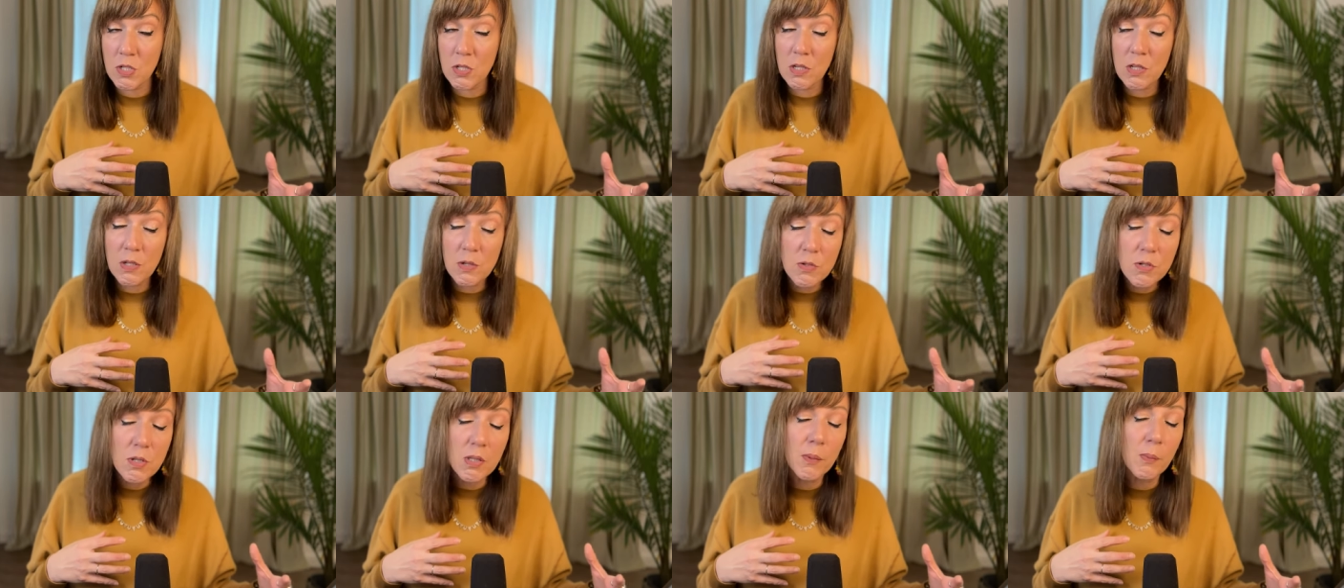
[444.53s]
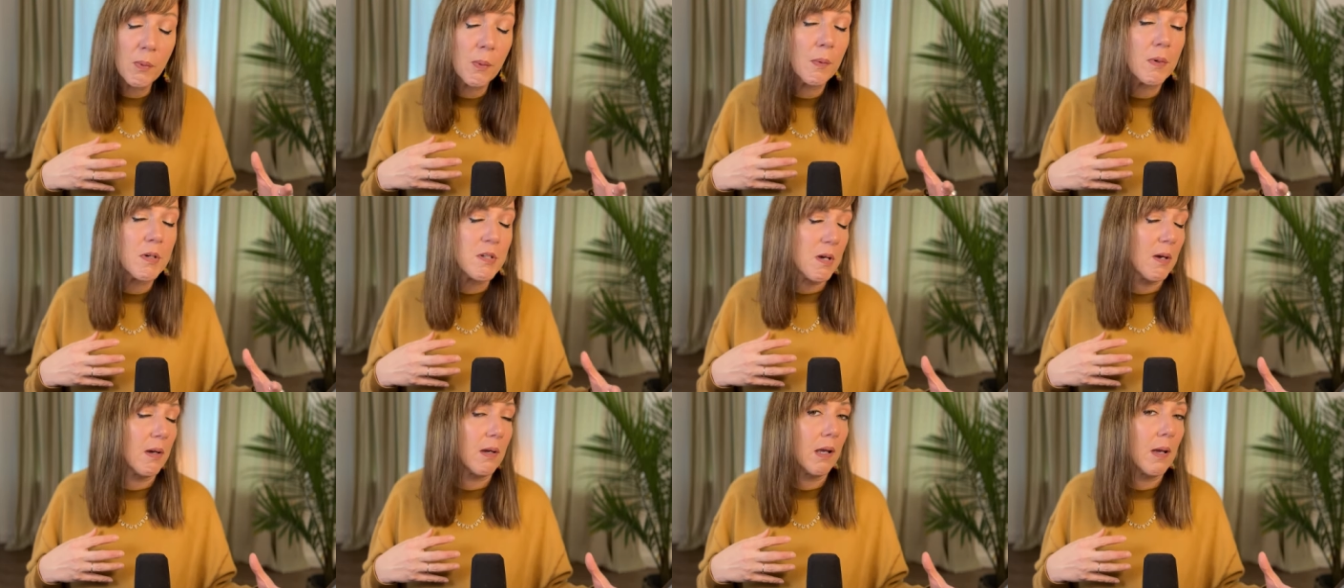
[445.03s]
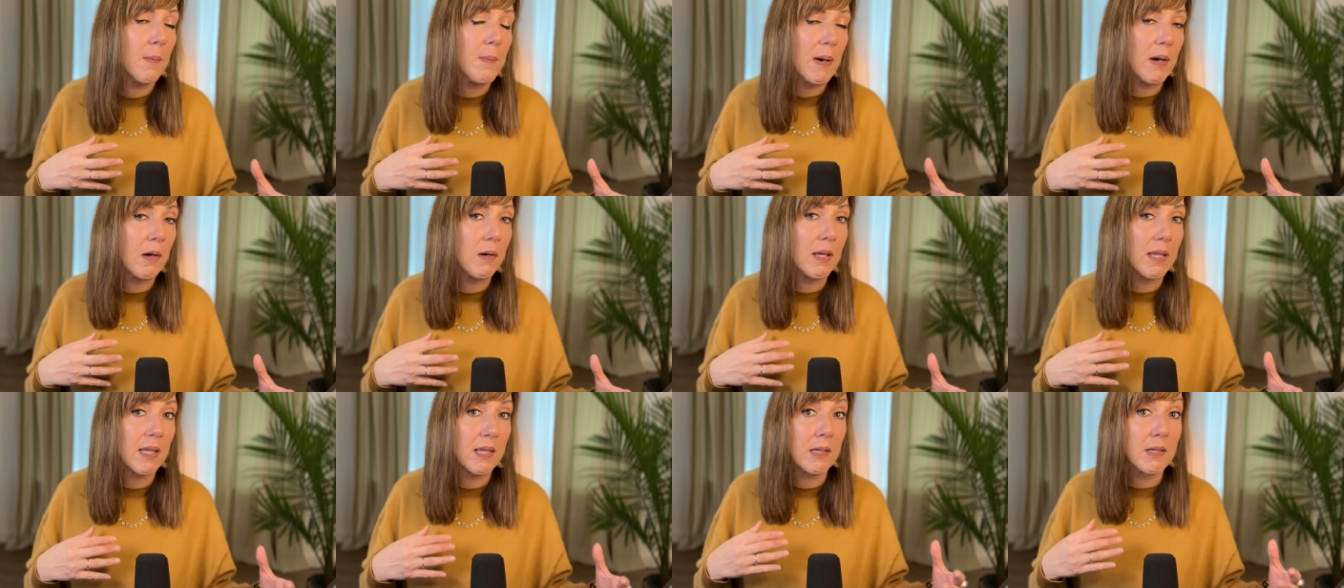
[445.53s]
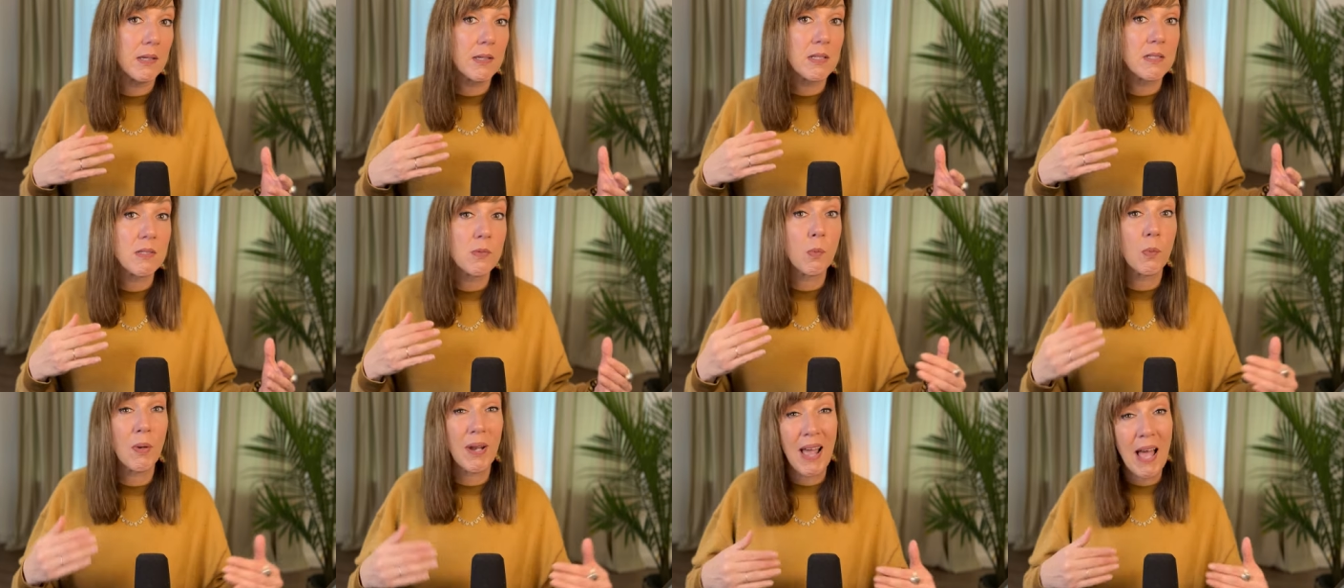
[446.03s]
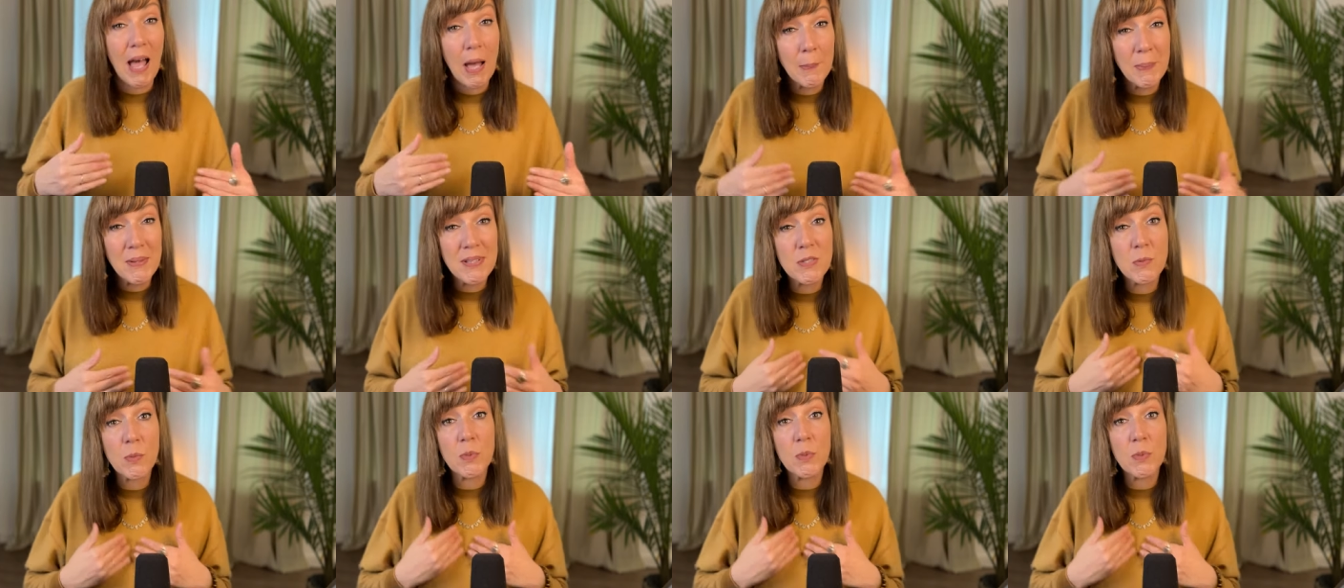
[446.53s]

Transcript: usually what we're talking about is what happens